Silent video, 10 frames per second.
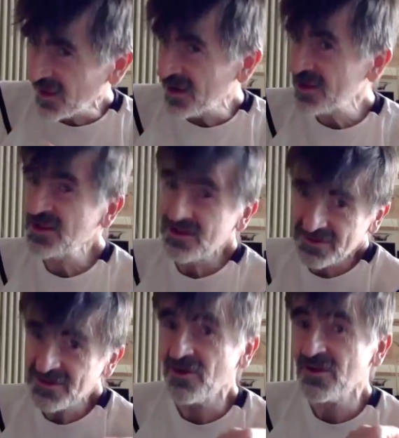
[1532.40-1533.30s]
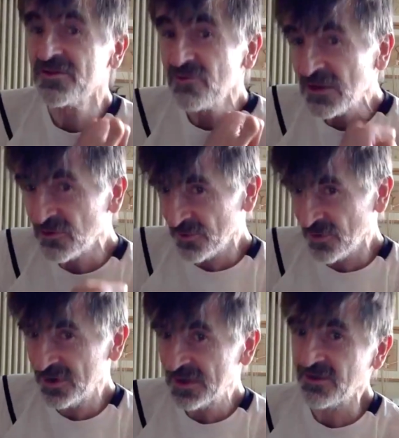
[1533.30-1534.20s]
and actually that's a really good
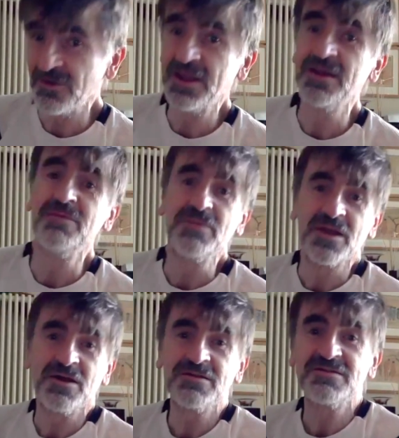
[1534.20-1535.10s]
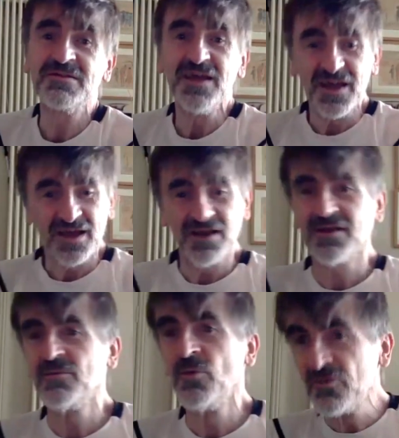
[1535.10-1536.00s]
point, Lorraine, because like
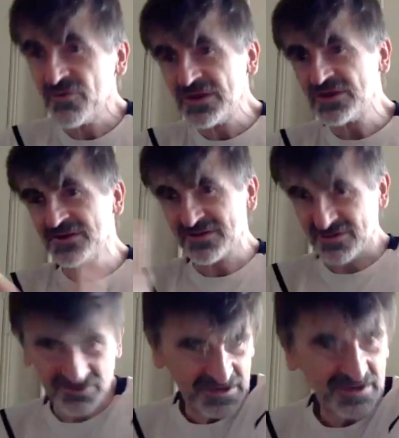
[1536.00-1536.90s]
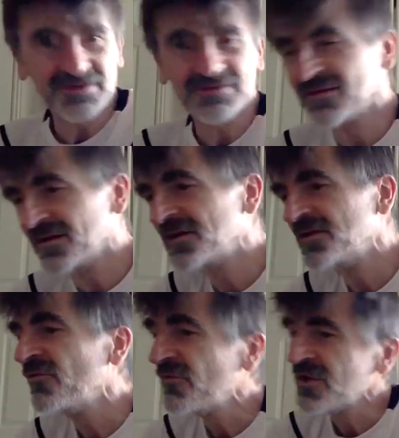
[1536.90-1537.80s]
motivation is closely linked to kind of,
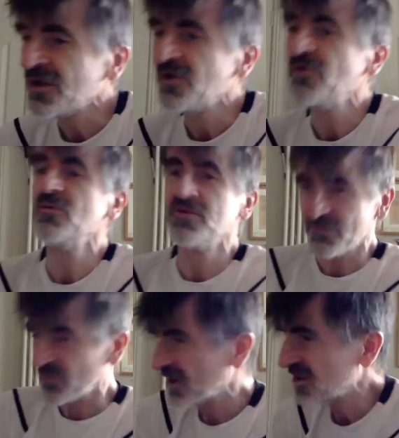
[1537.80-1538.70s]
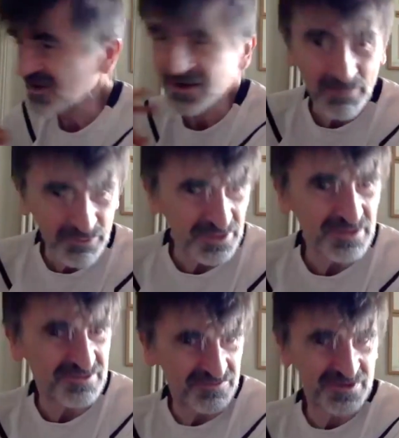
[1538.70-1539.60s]
depression and apathy and
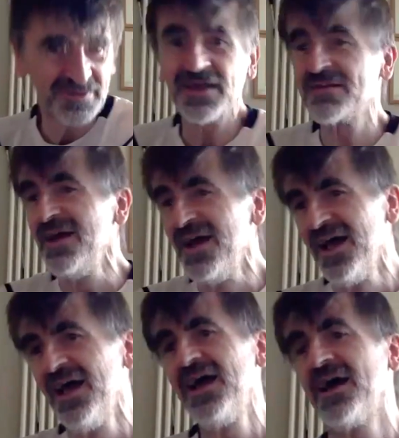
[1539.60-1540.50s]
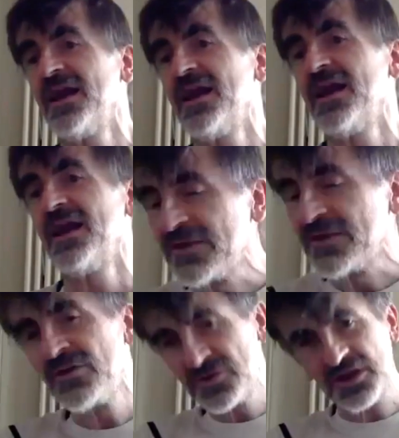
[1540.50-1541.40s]
stuff like that. And apathy is
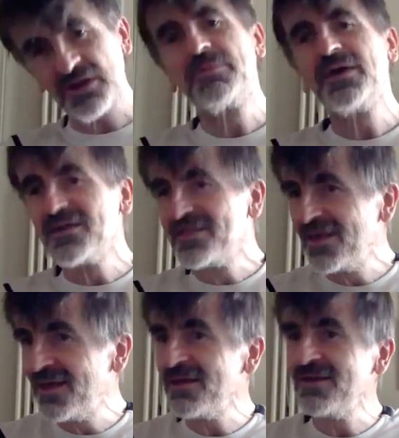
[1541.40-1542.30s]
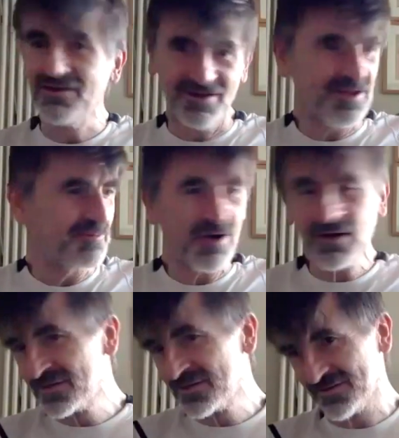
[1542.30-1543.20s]
such a big thing in
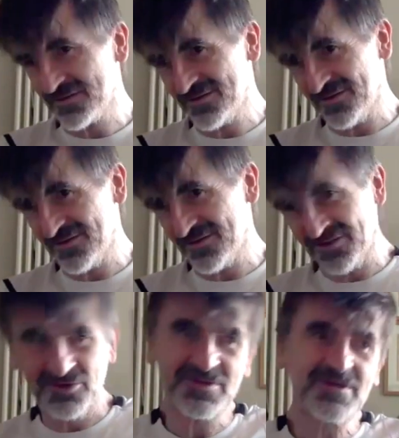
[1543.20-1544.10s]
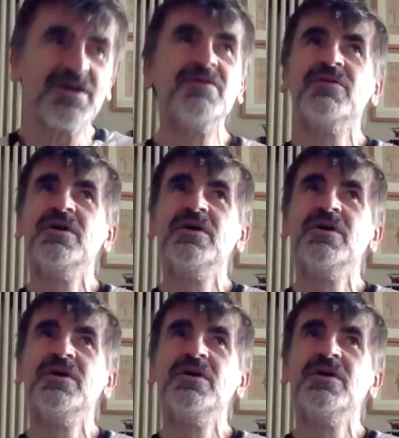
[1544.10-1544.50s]
Parkinson's. It's kind of,